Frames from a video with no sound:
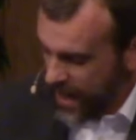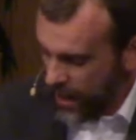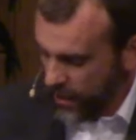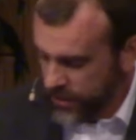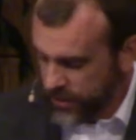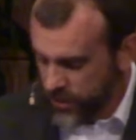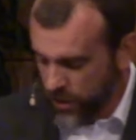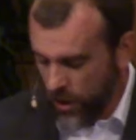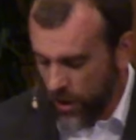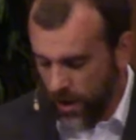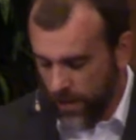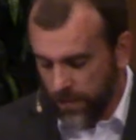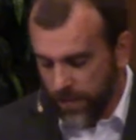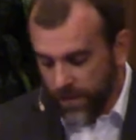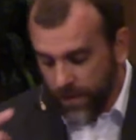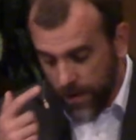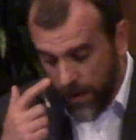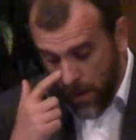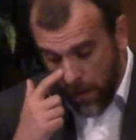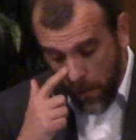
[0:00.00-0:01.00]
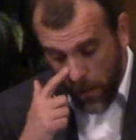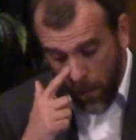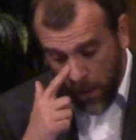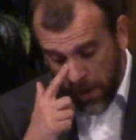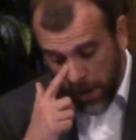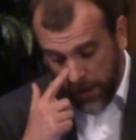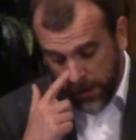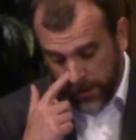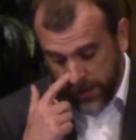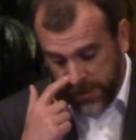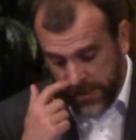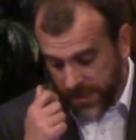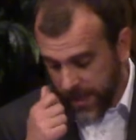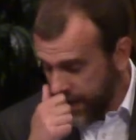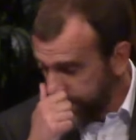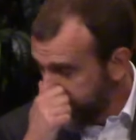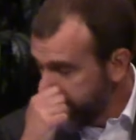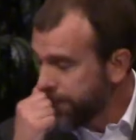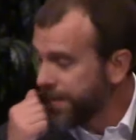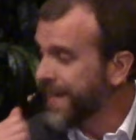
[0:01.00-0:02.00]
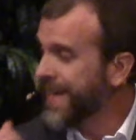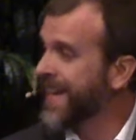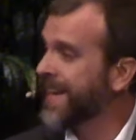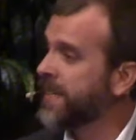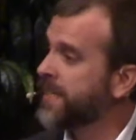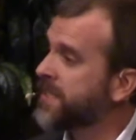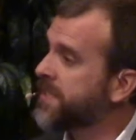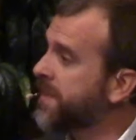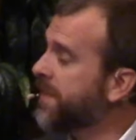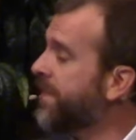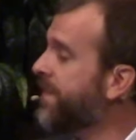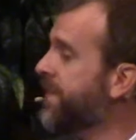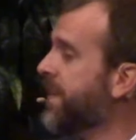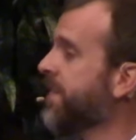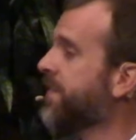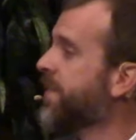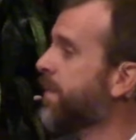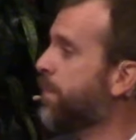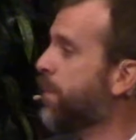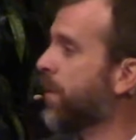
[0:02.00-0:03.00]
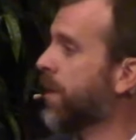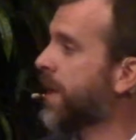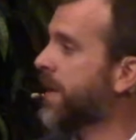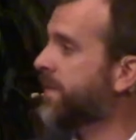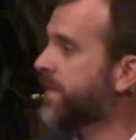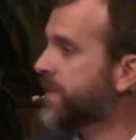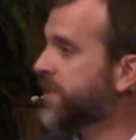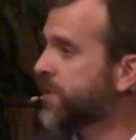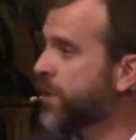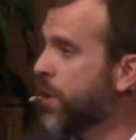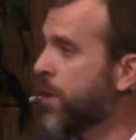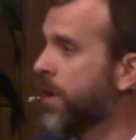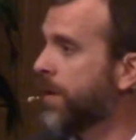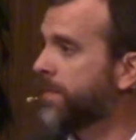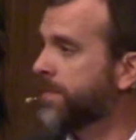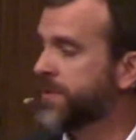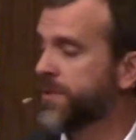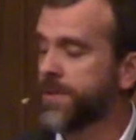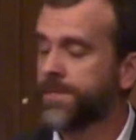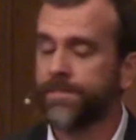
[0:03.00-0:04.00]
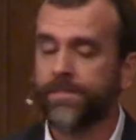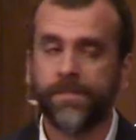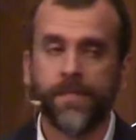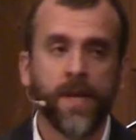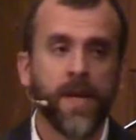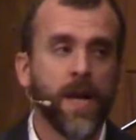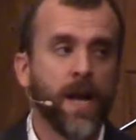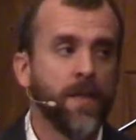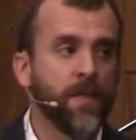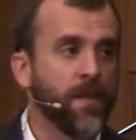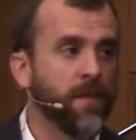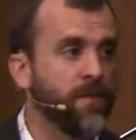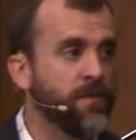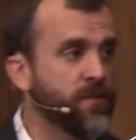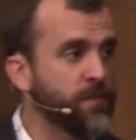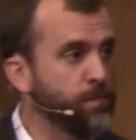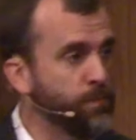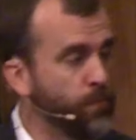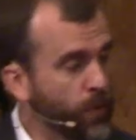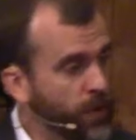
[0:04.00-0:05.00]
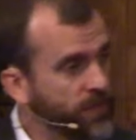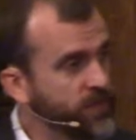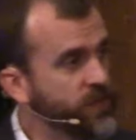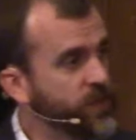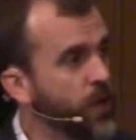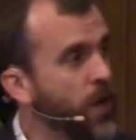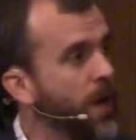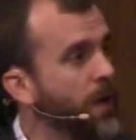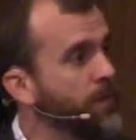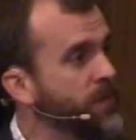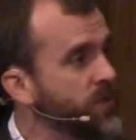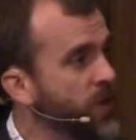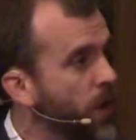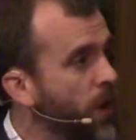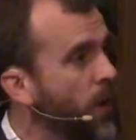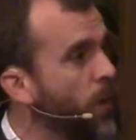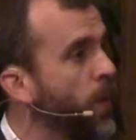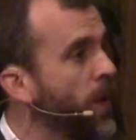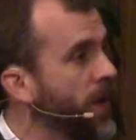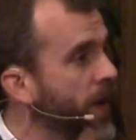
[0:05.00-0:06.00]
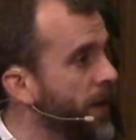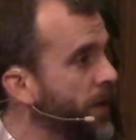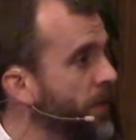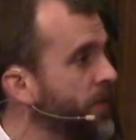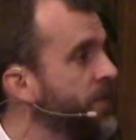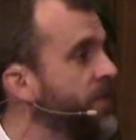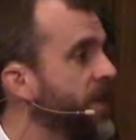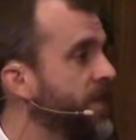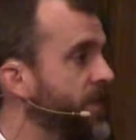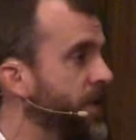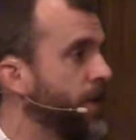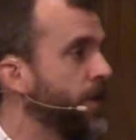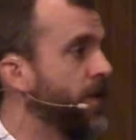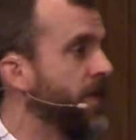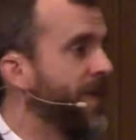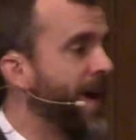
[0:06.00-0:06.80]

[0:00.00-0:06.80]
Our Psalm 107 begins the fifth book of the Psalms. The book of Psalms, all 150, are